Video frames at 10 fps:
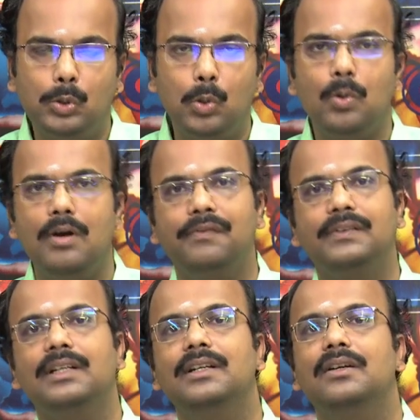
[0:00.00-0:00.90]
two
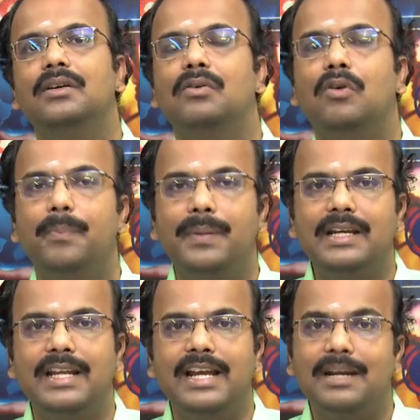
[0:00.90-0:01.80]
of the
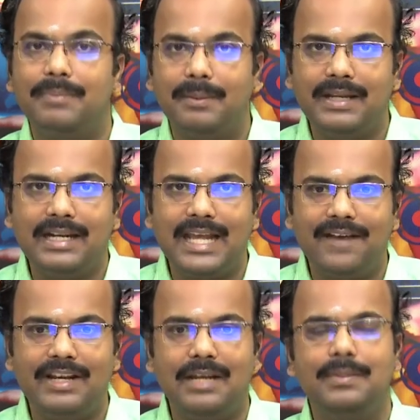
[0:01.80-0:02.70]
openly and publicly
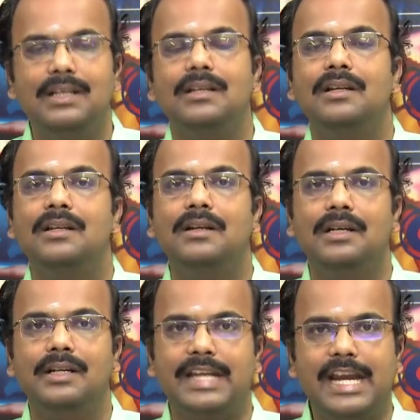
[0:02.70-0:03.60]
available
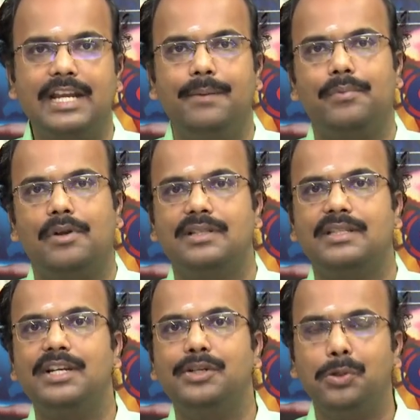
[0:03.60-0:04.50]
data
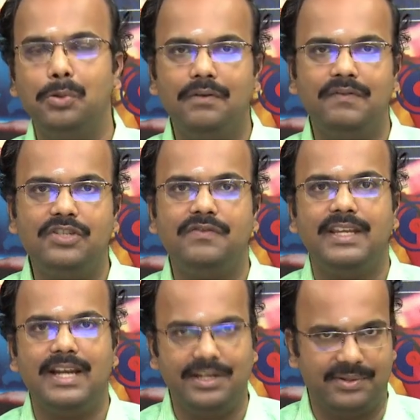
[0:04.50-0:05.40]
processing tool which we
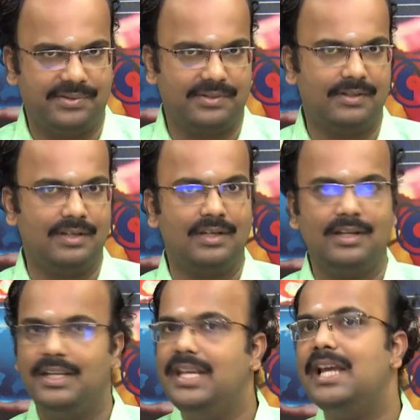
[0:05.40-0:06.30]
can use.
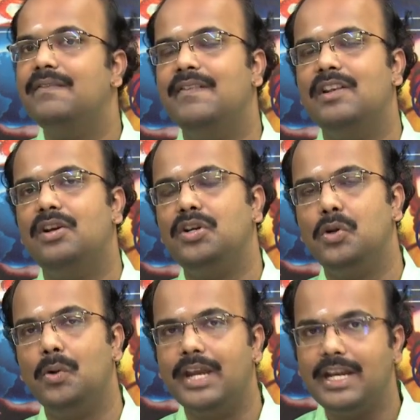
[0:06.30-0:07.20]
Here we will not
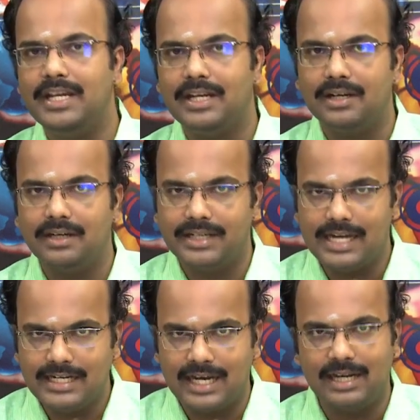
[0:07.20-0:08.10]
go in
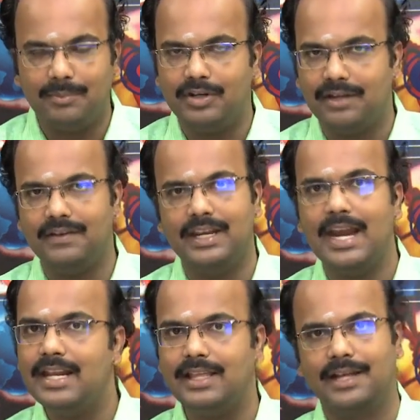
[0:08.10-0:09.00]
detail about every
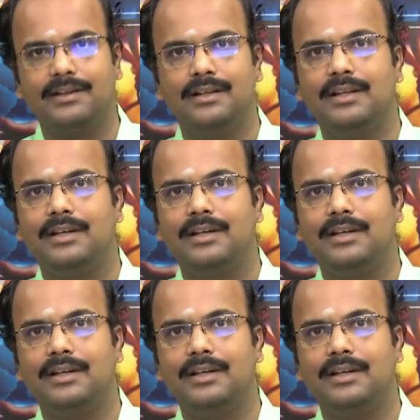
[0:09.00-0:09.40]
anything.